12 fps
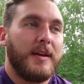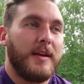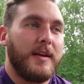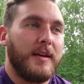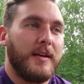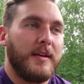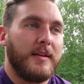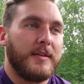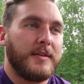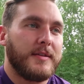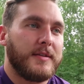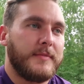
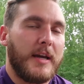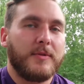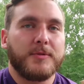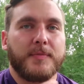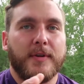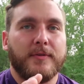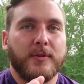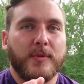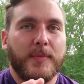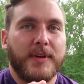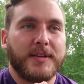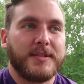and that was by far my
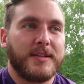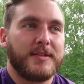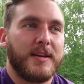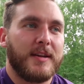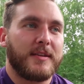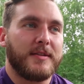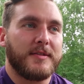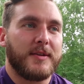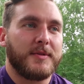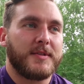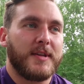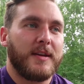biggest test yet, because I
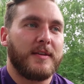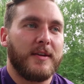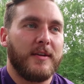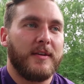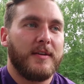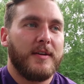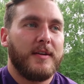was sitting there